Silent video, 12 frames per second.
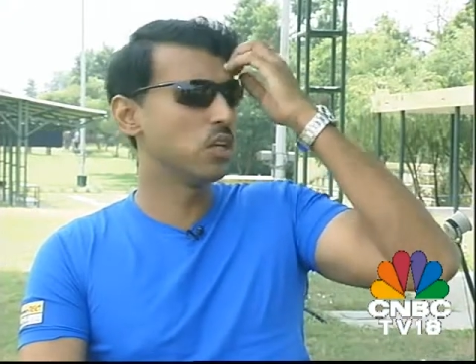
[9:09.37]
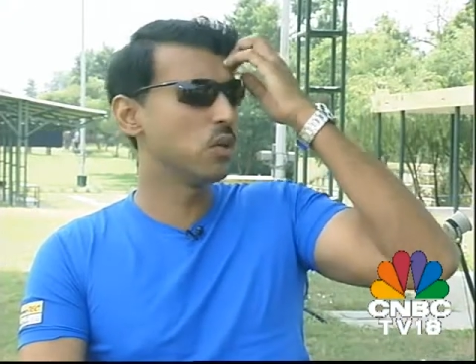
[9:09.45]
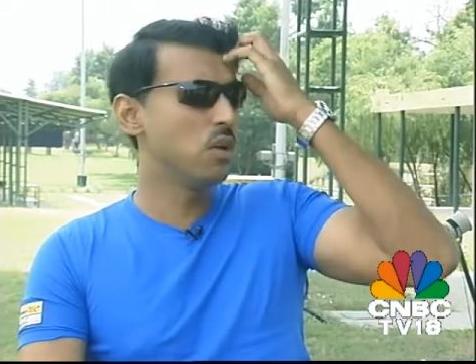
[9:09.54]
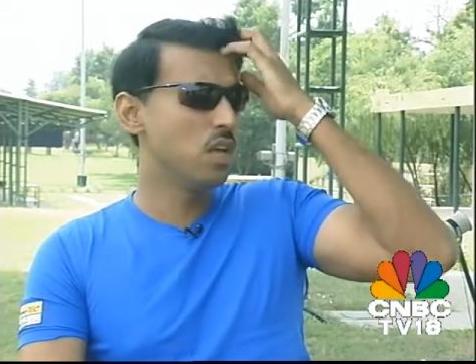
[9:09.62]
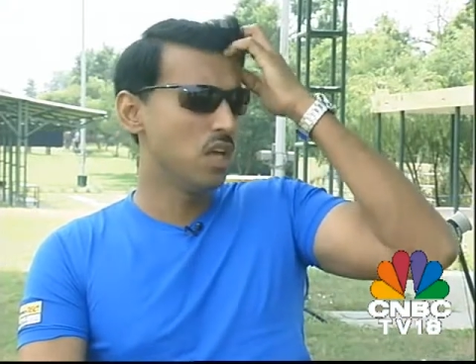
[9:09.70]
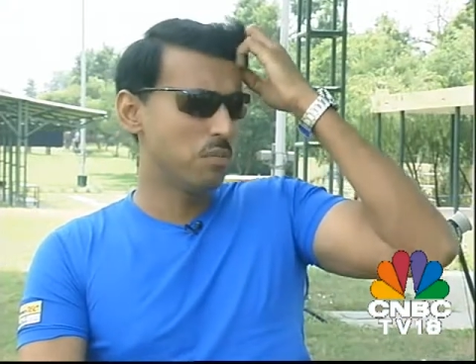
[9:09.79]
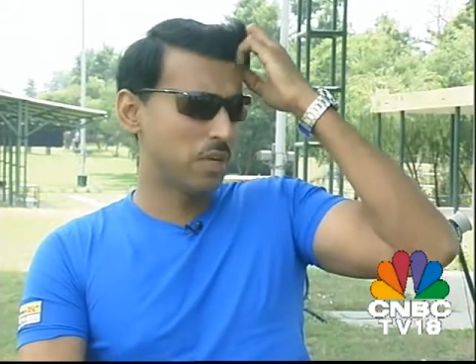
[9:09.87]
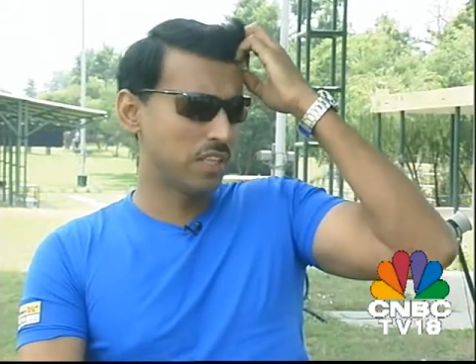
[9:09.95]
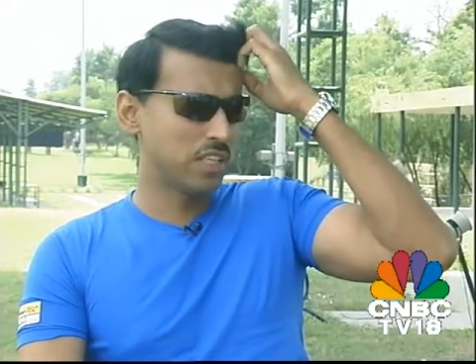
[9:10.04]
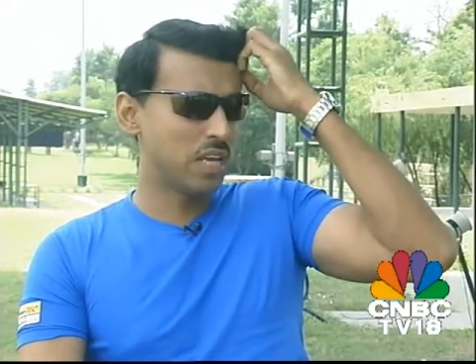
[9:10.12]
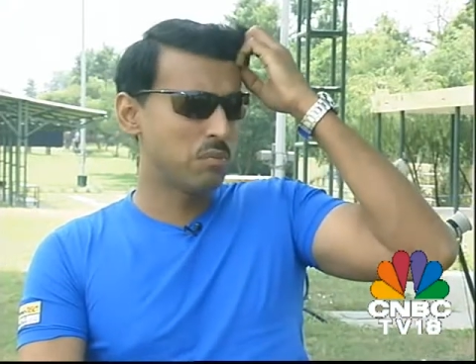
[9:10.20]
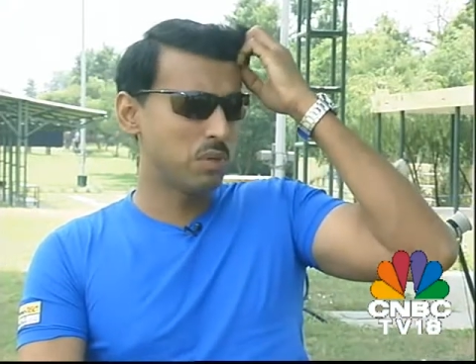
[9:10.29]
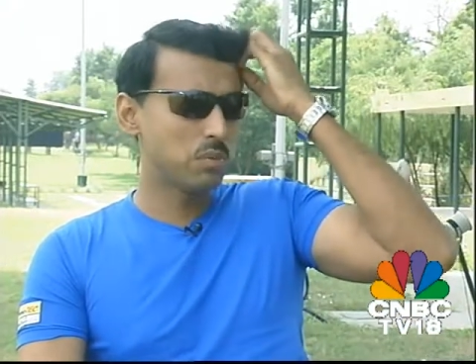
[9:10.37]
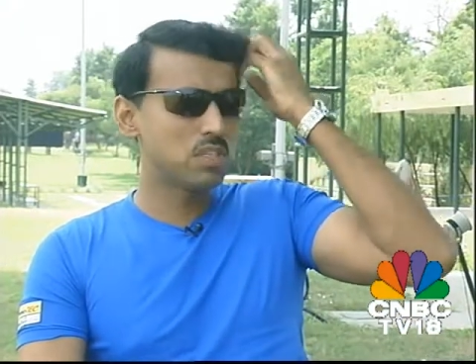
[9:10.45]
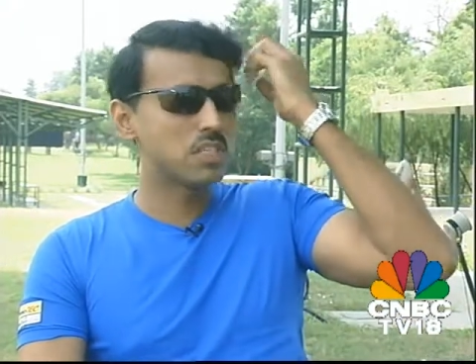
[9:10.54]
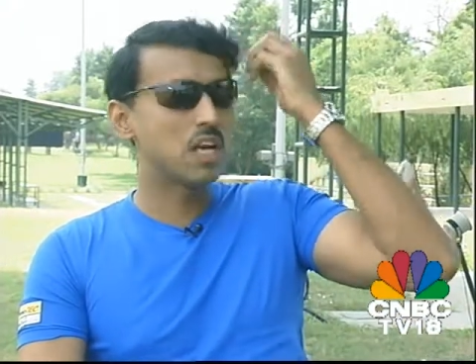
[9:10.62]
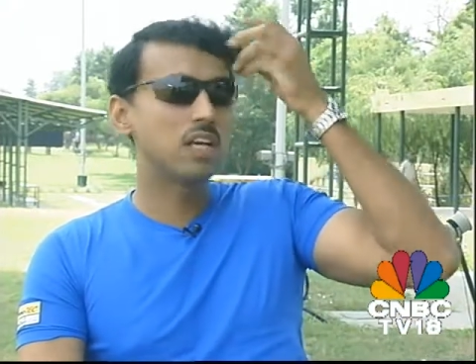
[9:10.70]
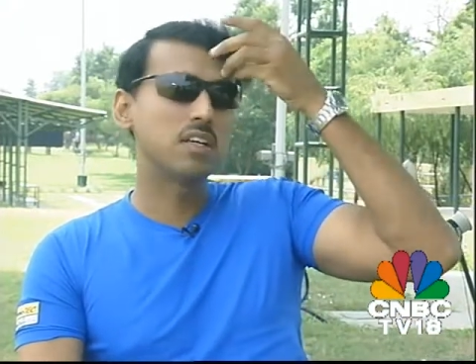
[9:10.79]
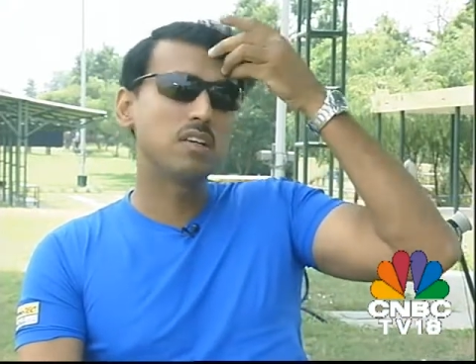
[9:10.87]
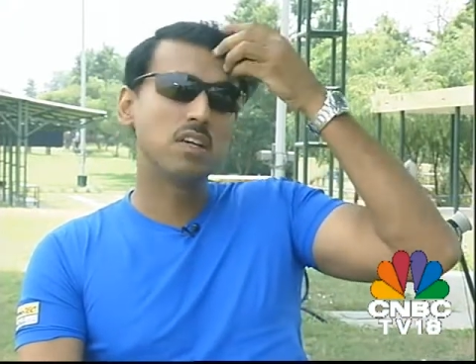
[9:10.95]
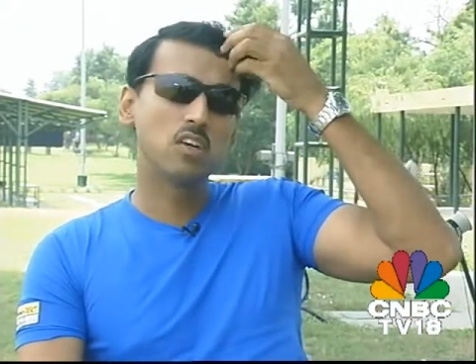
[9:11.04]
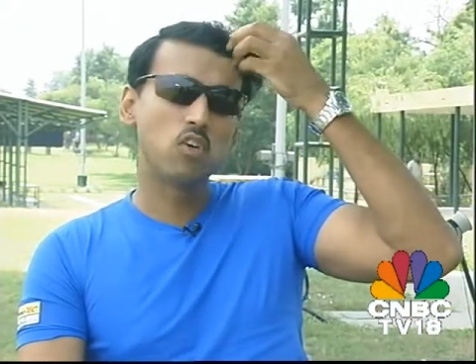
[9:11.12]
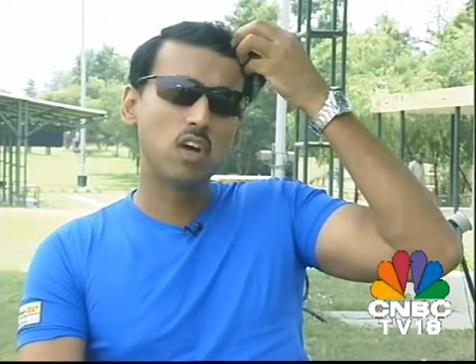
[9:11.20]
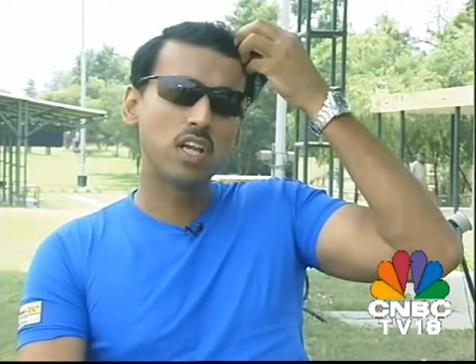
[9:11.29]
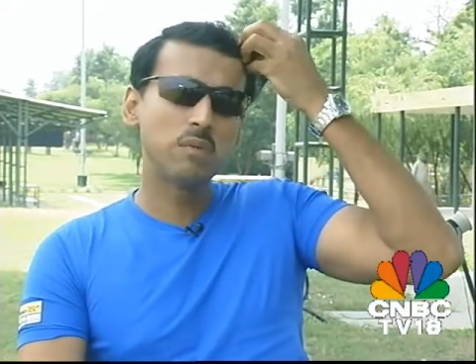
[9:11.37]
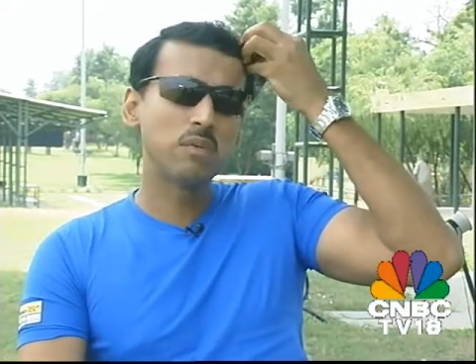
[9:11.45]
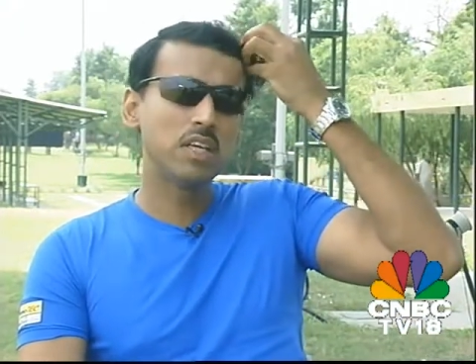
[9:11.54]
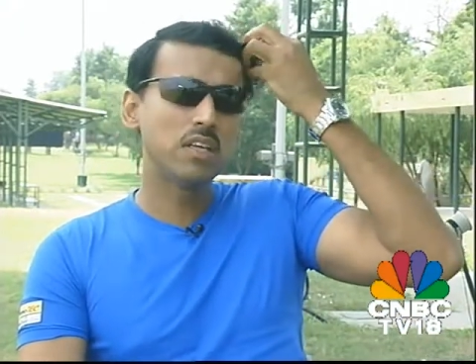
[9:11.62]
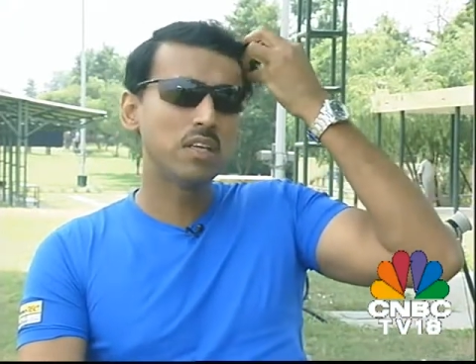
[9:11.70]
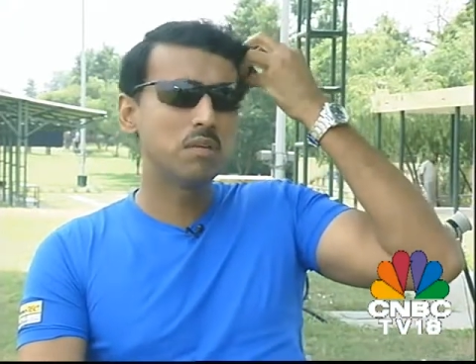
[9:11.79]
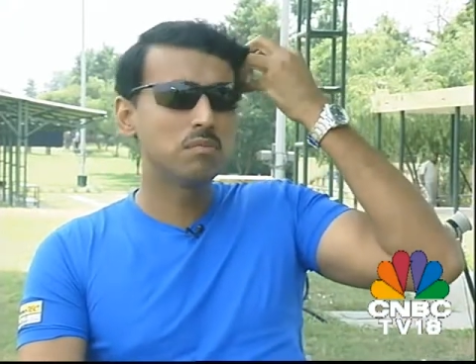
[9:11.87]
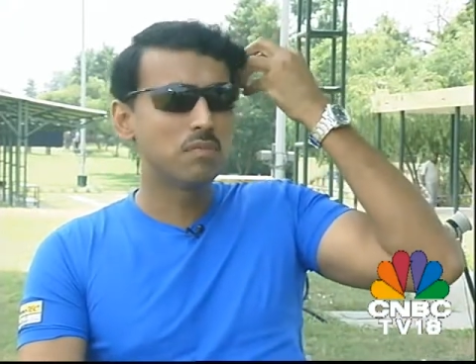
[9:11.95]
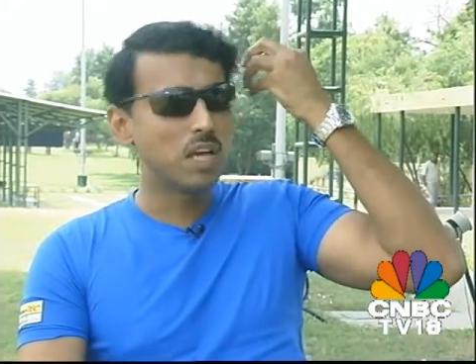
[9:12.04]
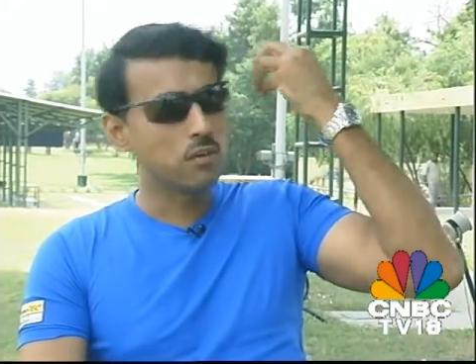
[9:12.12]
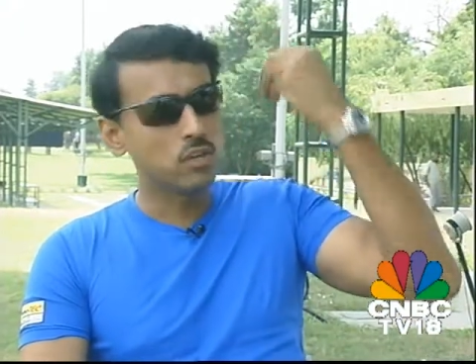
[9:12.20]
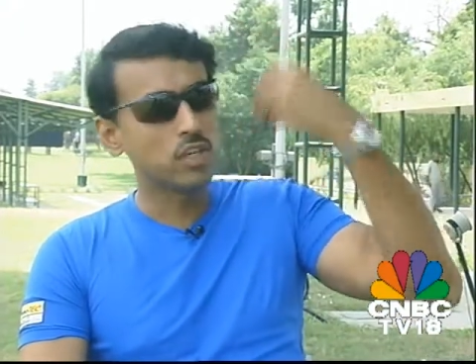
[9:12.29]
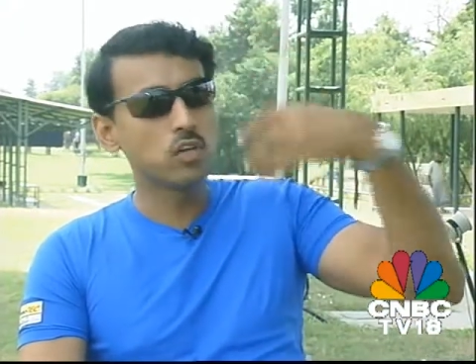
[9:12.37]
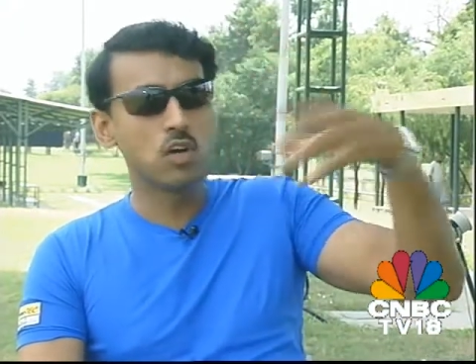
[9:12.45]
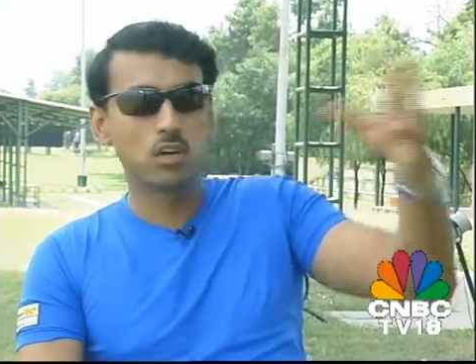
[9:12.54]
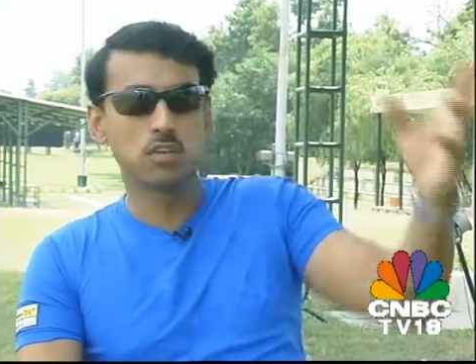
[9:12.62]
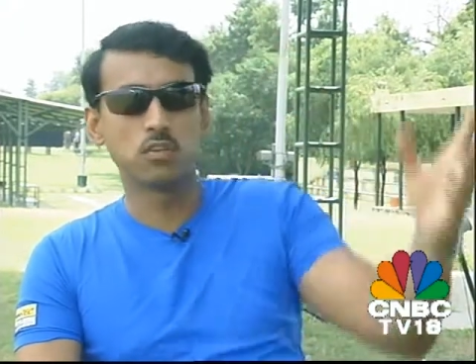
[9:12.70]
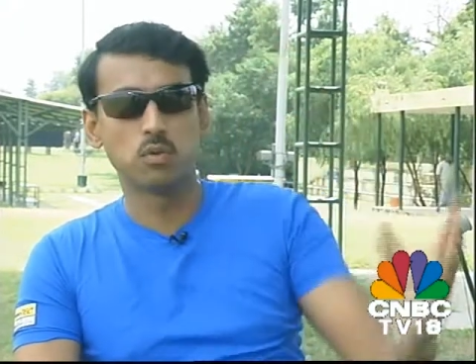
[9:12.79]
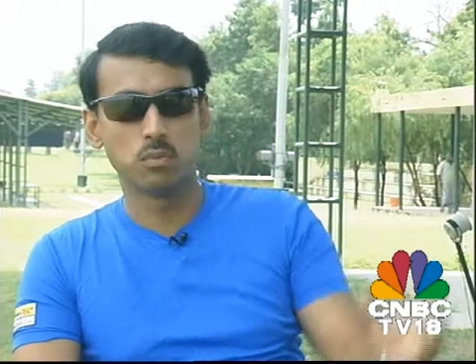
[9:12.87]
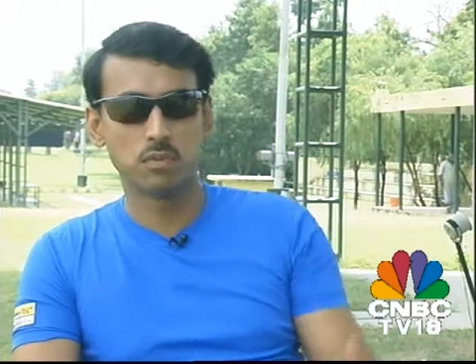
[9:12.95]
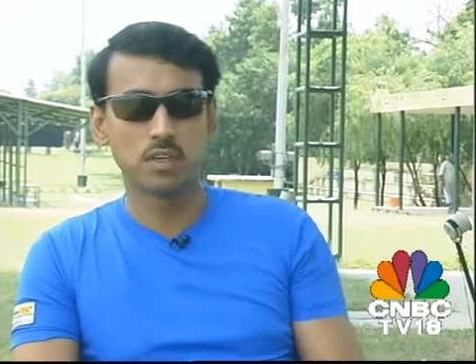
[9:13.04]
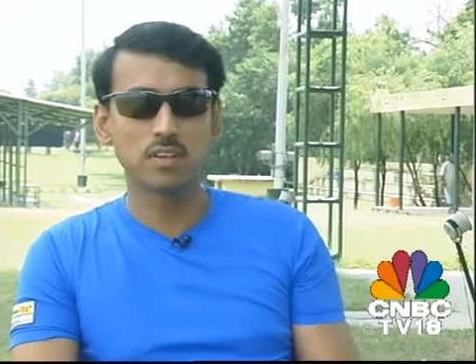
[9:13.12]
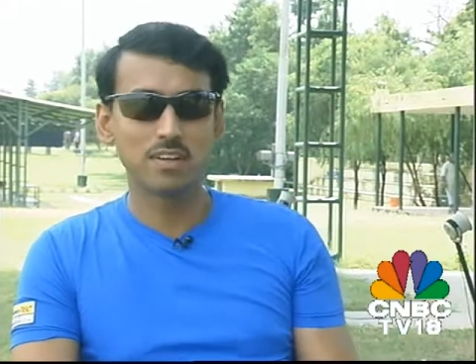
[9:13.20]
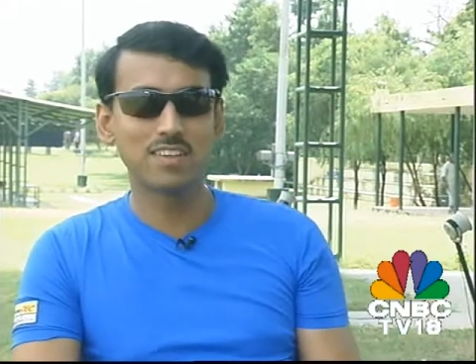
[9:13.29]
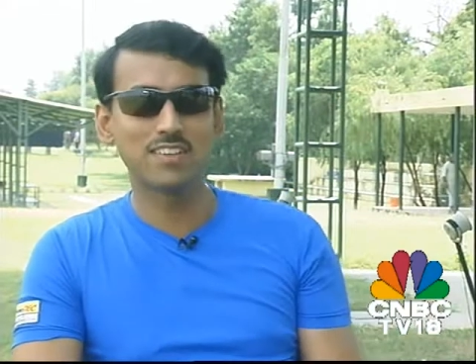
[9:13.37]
You know, by the time people start calling me, I've already gone out of the room, you know.